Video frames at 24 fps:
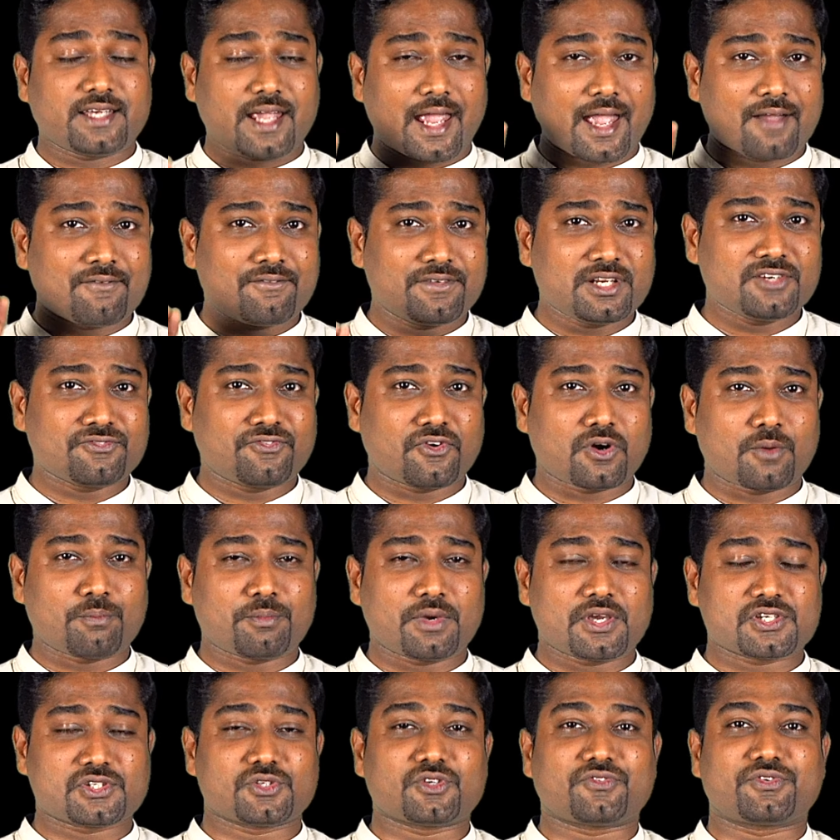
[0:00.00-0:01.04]
Every
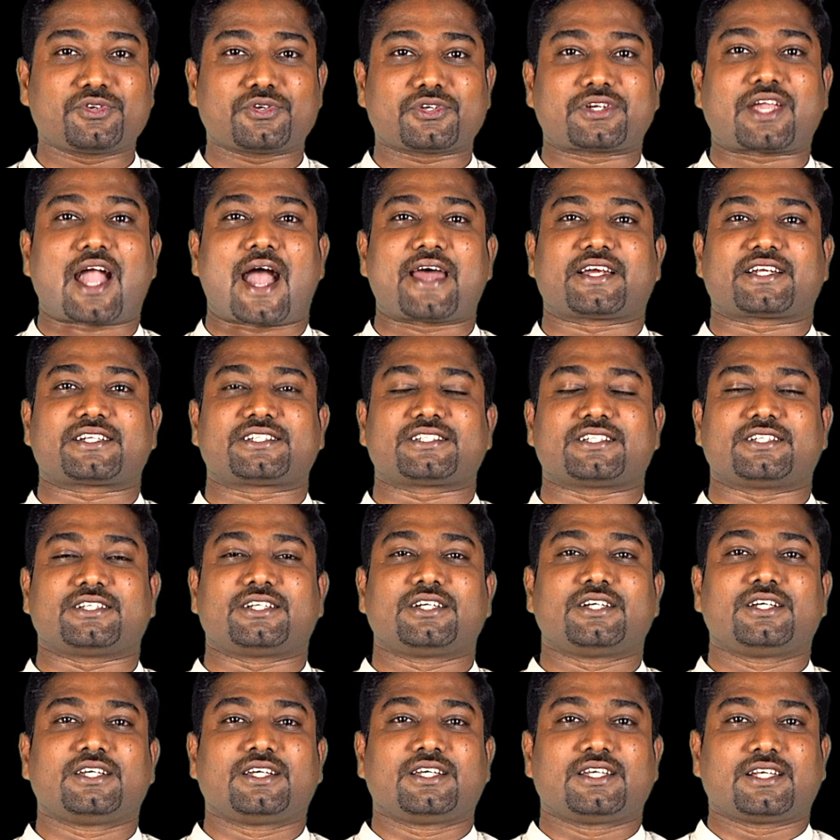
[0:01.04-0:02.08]
information of your character,
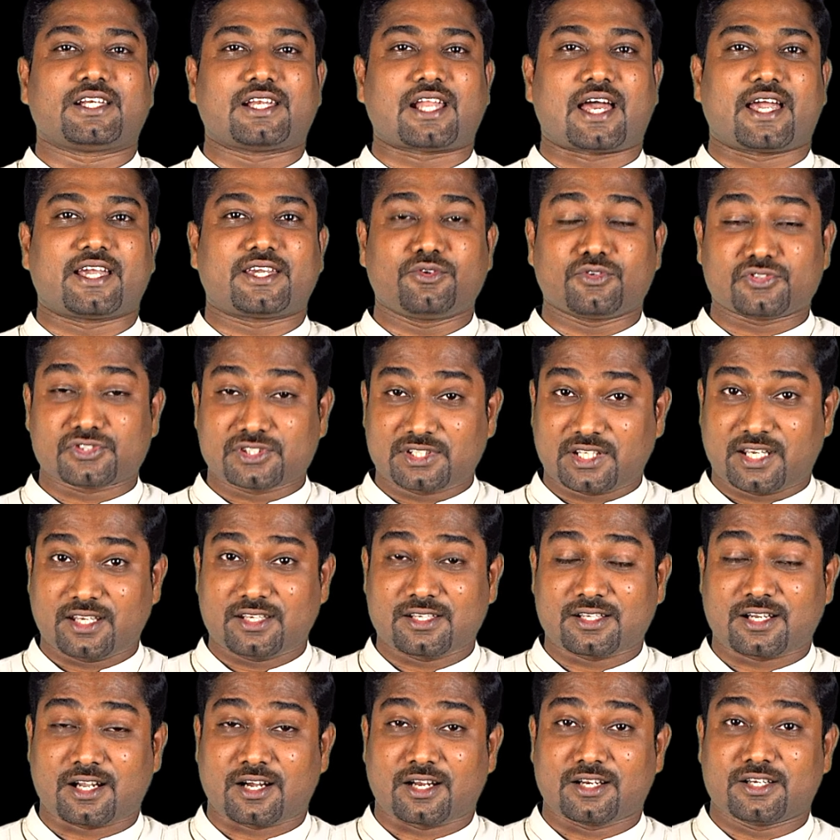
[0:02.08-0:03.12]
like your
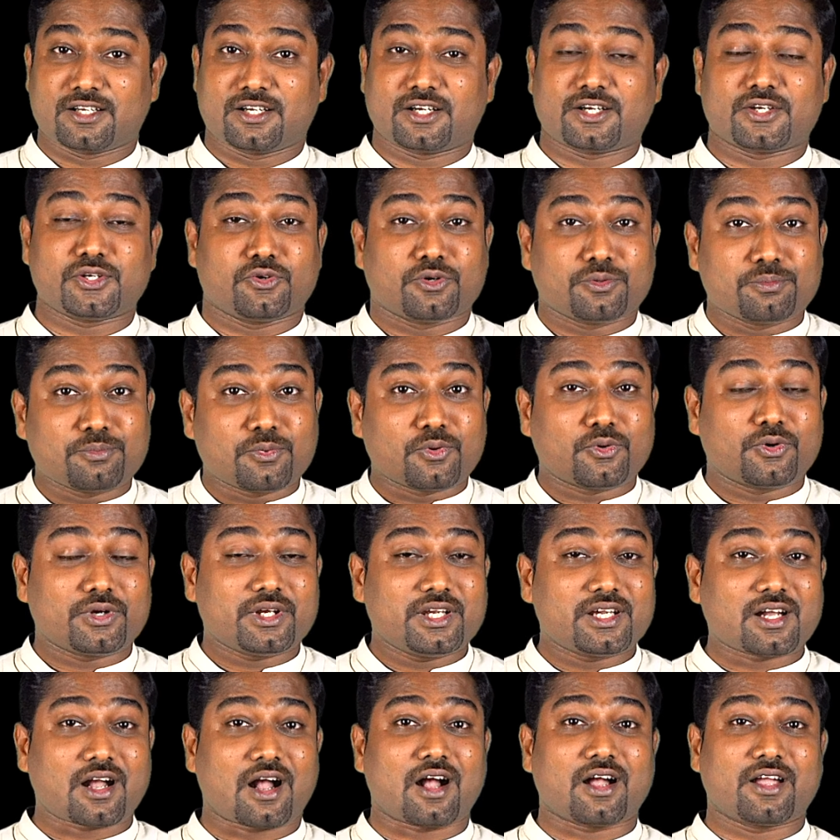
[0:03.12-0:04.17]
skin color, your
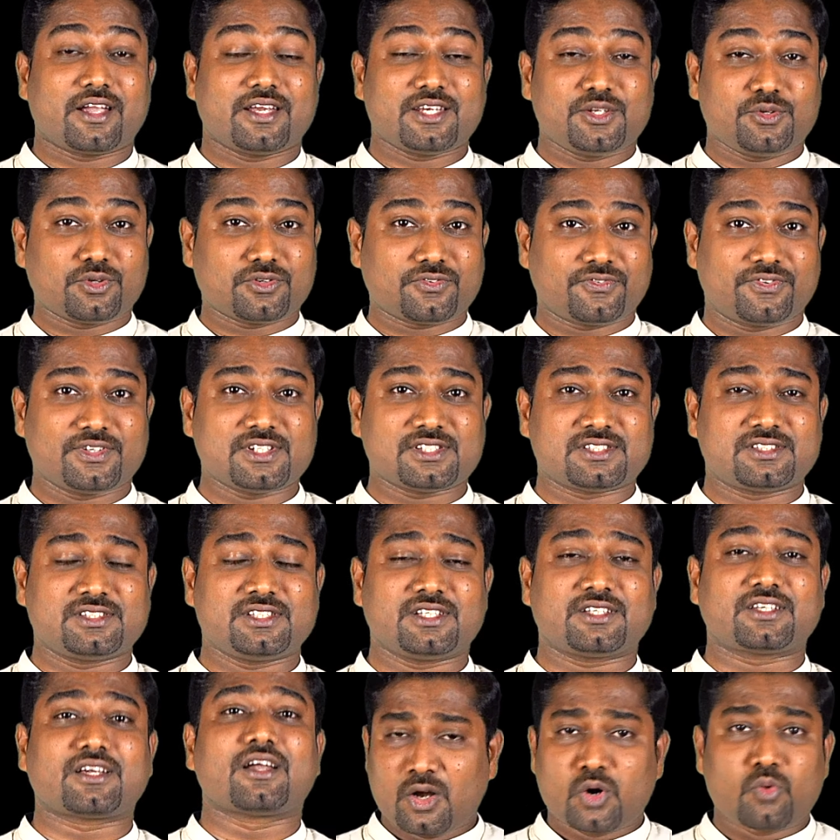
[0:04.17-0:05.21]
body height, your
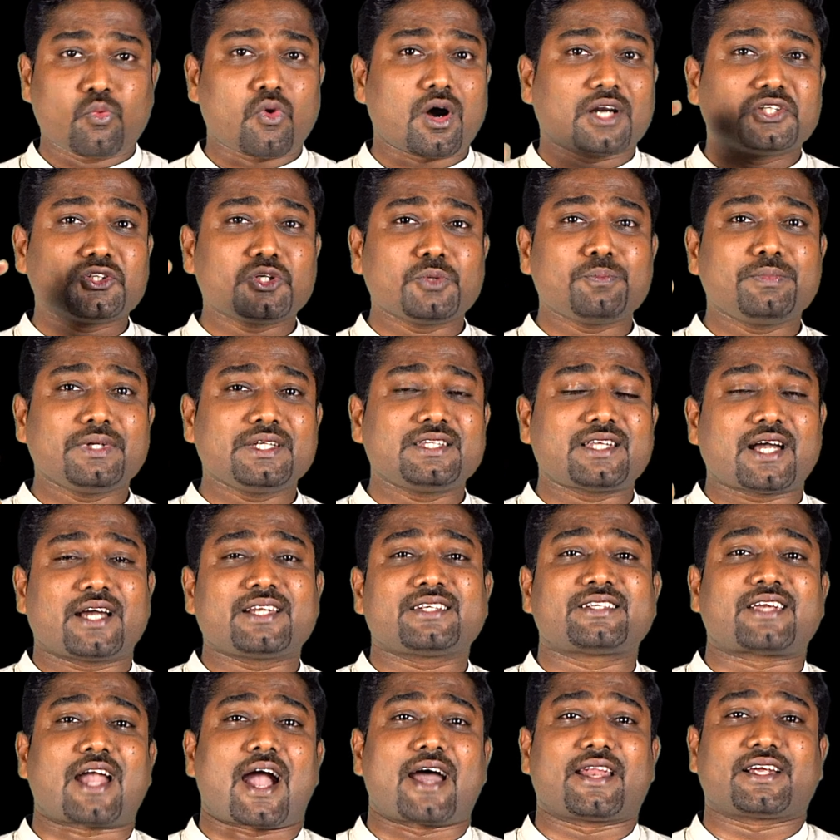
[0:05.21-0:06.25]
physique, whatever be
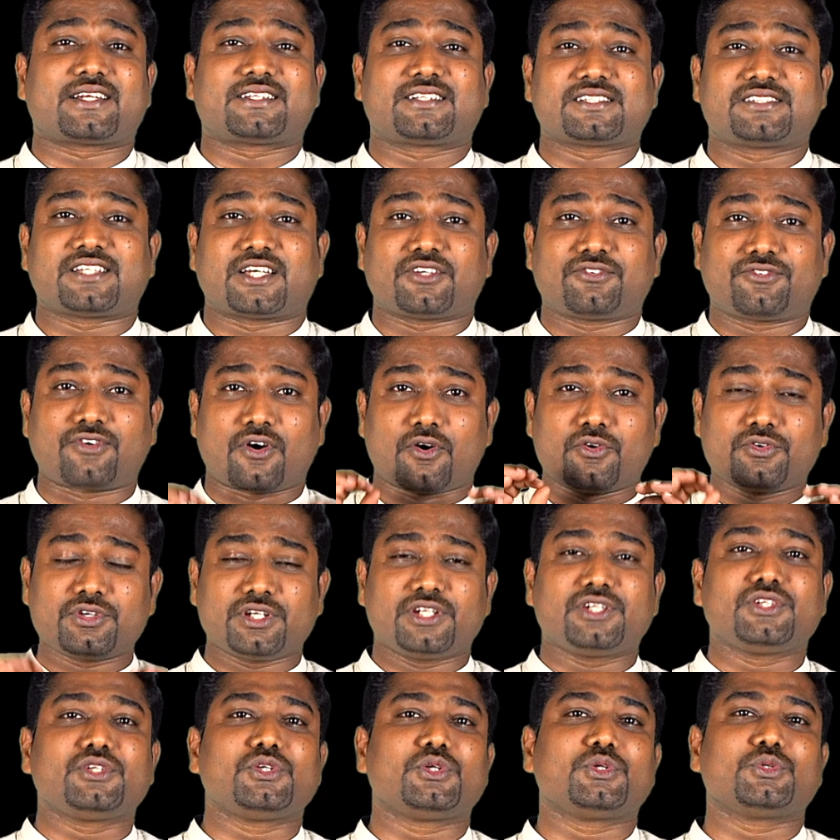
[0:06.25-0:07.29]
that characters that found
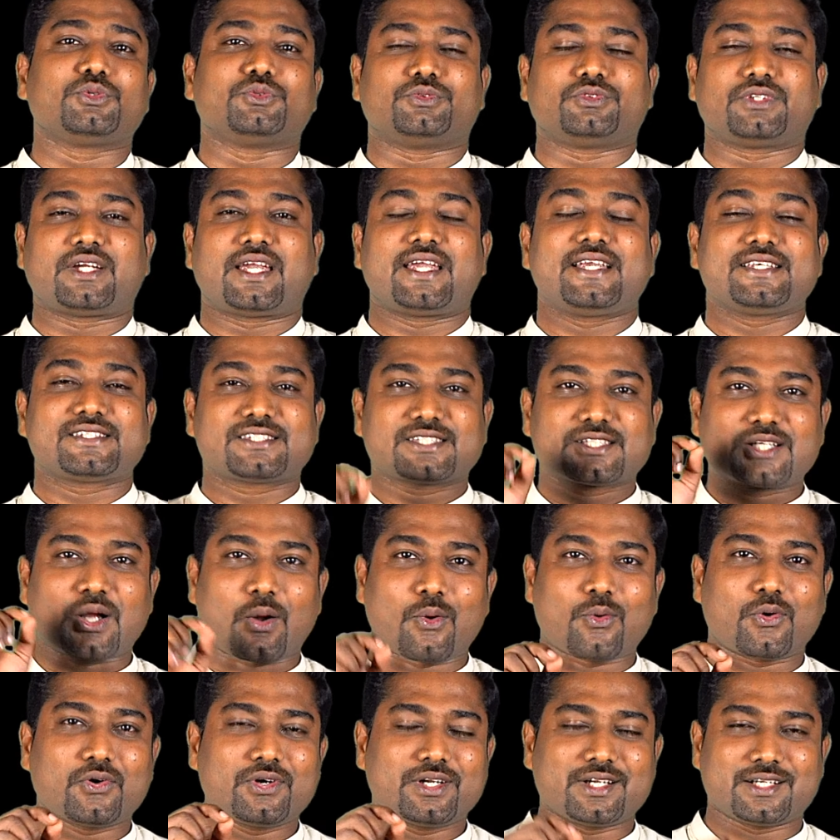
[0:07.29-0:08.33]
in you is
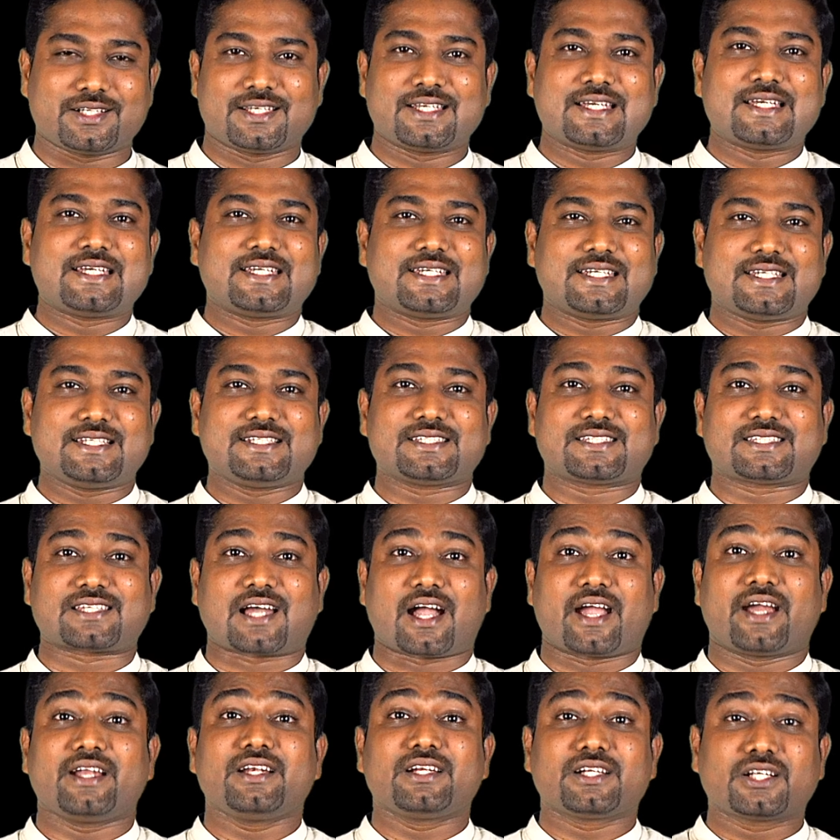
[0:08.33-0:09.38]
coded
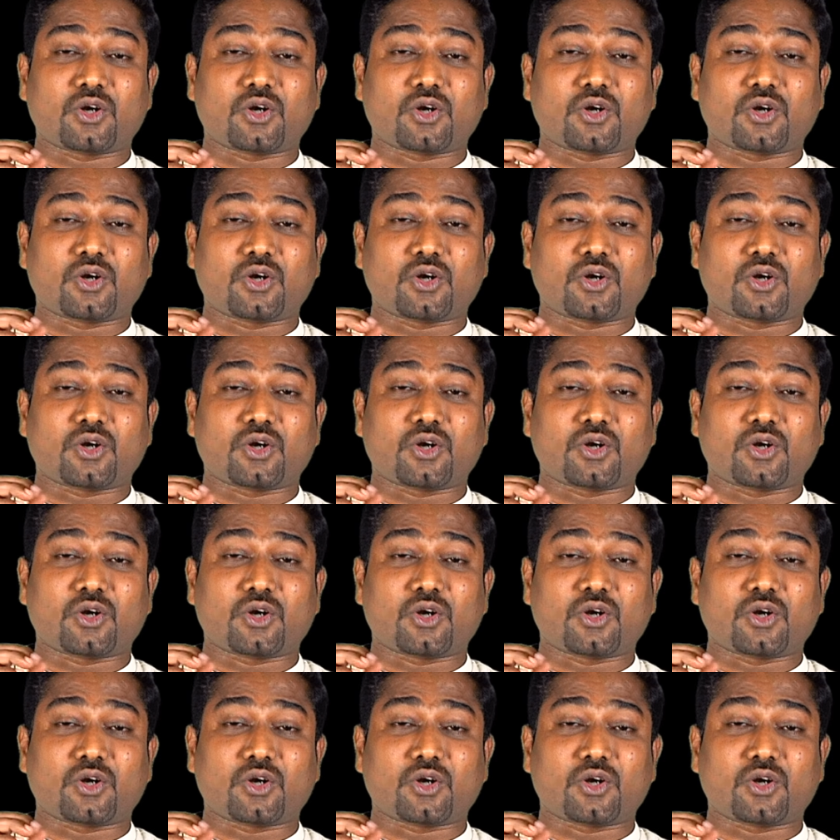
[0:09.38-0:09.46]
inside